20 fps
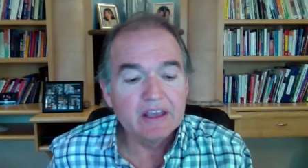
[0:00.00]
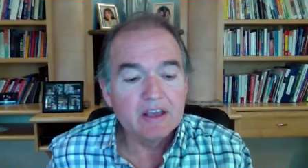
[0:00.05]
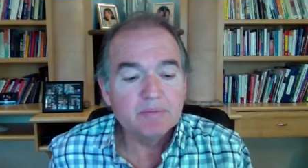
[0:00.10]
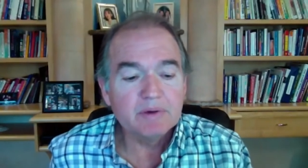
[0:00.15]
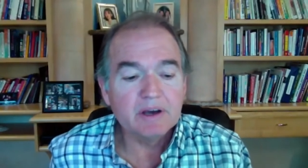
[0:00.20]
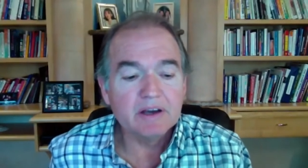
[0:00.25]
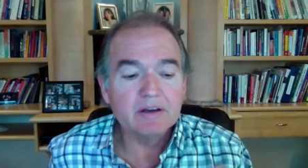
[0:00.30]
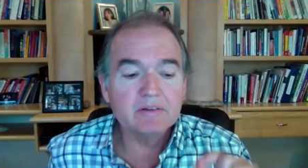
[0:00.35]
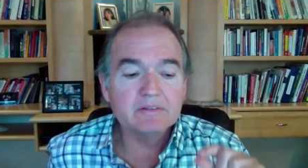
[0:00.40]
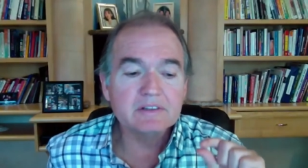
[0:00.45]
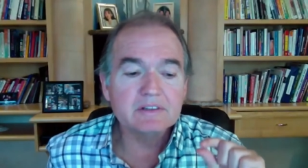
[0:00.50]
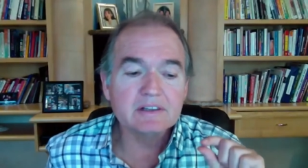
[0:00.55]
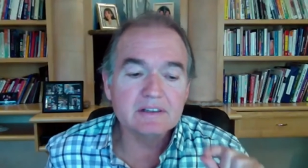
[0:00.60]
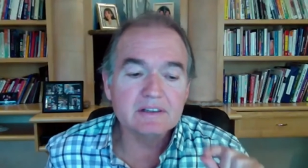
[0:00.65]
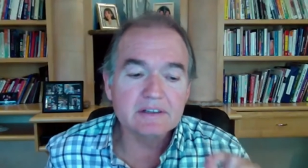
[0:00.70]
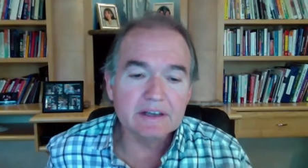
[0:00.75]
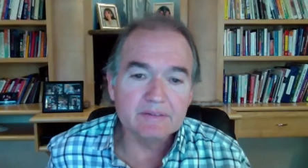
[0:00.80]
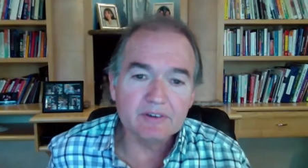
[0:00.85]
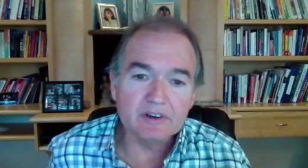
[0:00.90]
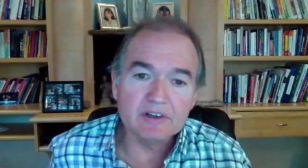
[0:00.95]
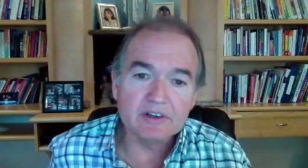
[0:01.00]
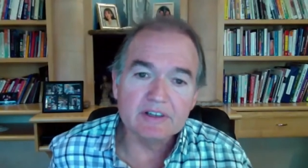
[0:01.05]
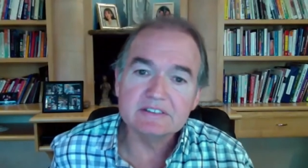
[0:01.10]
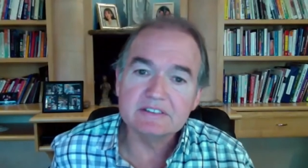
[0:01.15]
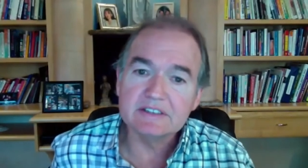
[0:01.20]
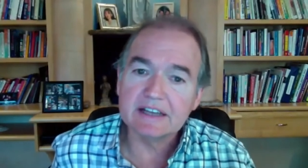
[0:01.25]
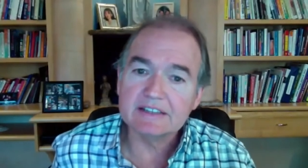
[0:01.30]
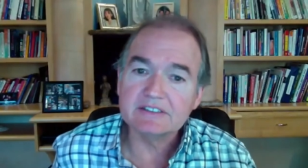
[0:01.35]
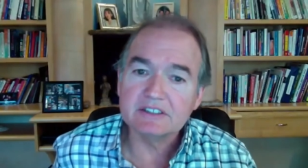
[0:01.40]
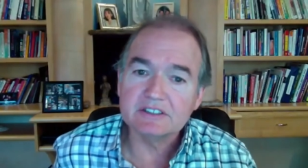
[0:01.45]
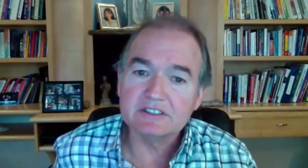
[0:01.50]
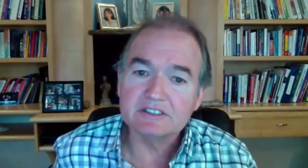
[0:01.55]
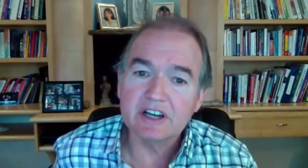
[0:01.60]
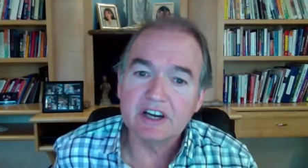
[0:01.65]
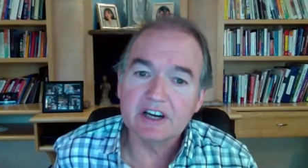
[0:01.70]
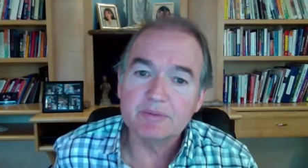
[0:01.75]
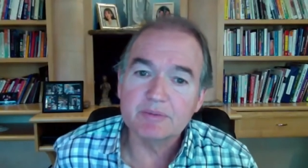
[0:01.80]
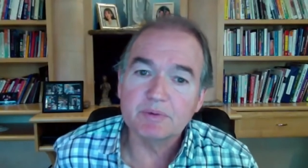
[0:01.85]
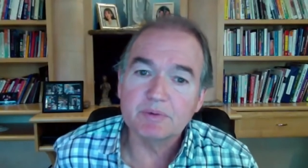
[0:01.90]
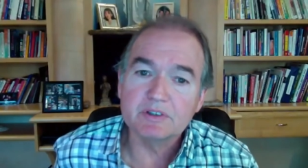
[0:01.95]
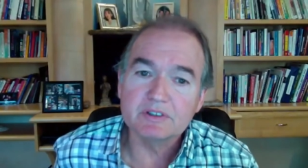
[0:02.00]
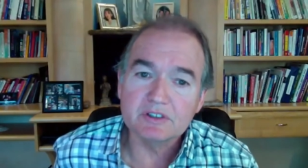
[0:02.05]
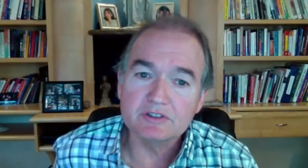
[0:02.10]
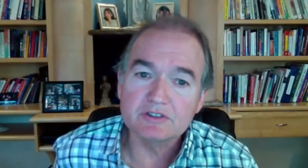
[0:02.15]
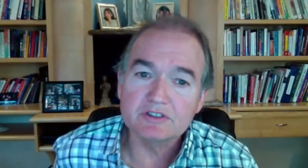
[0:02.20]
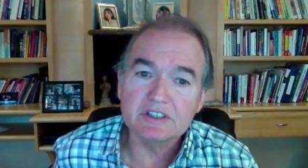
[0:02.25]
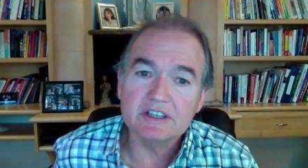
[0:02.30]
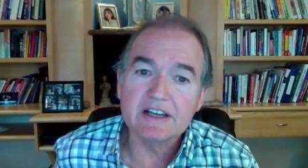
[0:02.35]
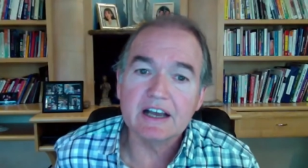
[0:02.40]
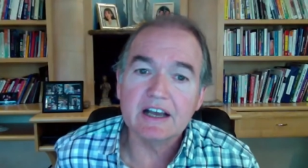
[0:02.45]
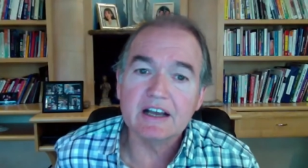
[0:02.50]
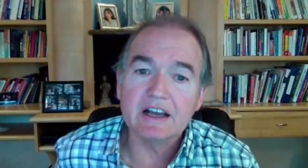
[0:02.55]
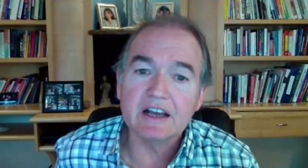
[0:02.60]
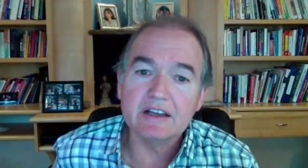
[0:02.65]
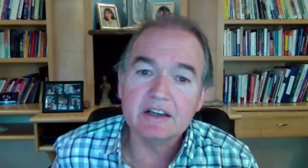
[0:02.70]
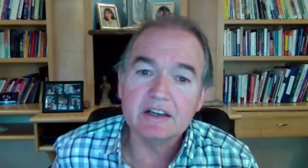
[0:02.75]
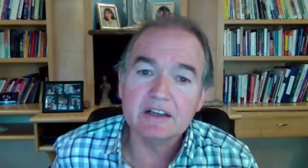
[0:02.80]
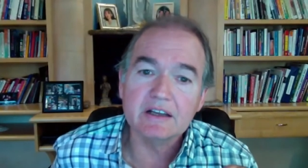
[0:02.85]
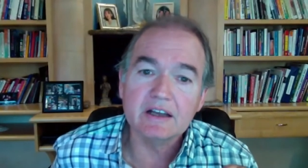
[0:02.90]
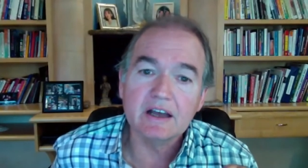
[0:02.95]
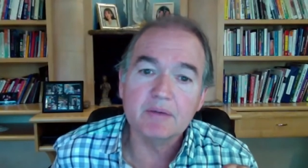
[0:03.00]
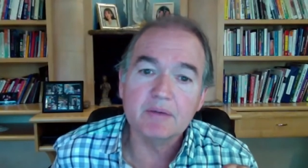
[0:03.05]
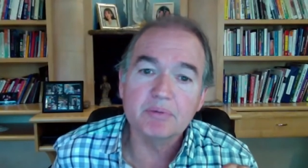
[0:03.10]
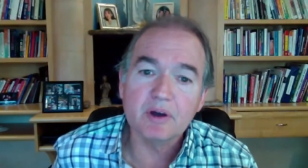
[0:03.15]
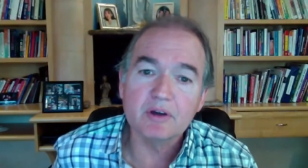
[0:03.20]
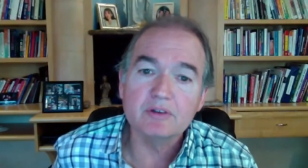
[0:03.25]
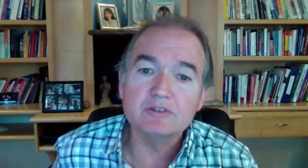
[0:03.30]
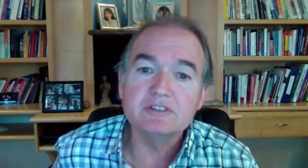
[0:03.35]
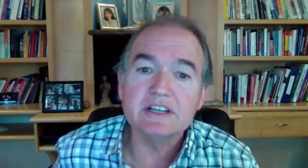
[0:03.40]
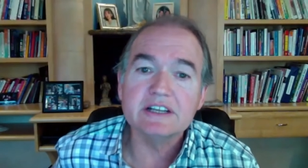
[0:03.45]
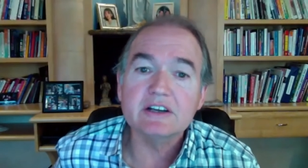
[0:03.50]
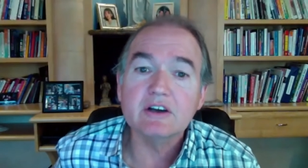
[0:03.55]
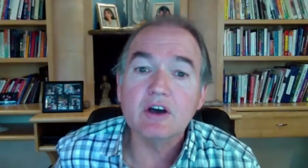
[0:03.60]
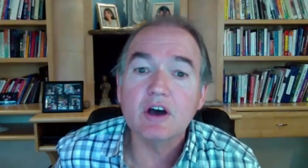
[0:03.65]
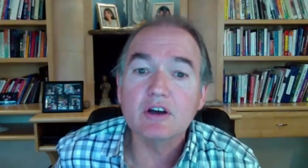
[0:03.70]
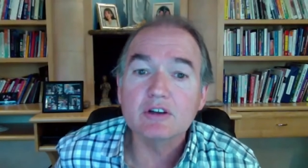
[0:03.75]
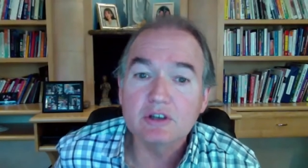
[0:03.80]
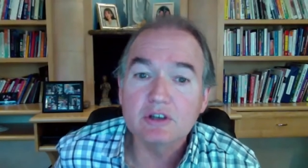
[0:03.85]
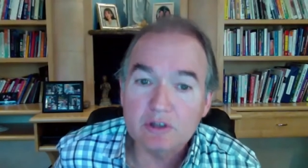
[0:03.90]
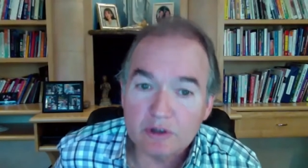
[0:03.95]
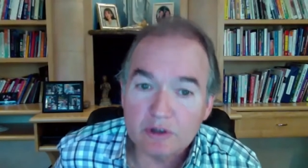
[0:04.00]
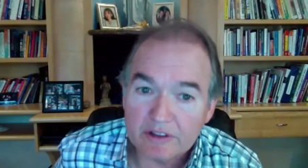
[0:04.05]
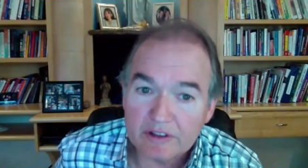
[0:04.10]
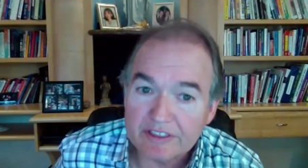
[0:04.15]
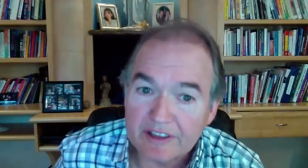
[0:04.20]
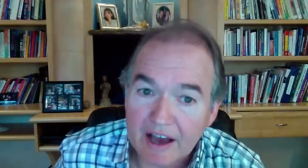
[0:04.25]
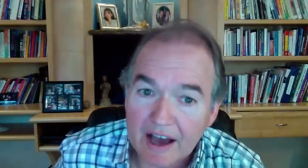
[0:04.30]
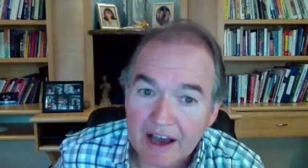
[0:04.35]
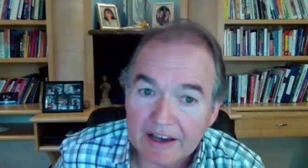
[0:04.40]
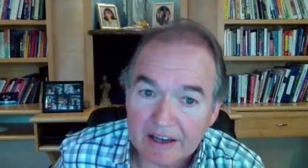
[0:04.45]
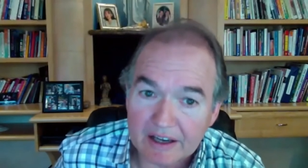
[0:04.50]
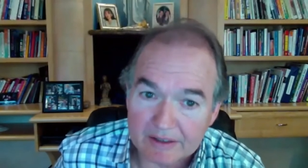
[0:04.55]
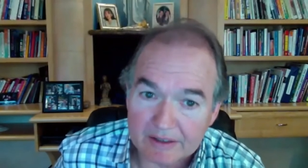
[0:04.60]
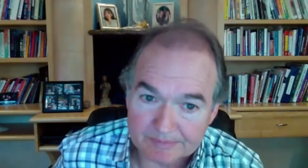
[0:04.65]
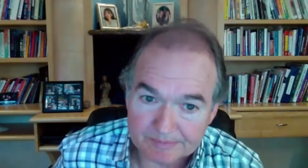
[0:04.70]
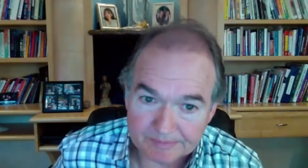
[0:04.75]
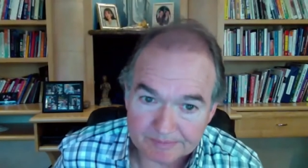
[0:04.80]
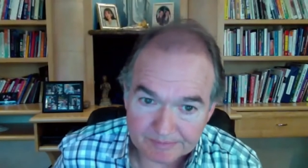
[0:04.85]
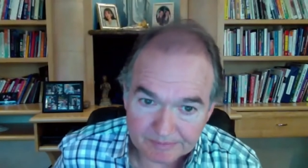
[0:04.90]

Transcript: But the liver is necessary producing a protein called glutathione.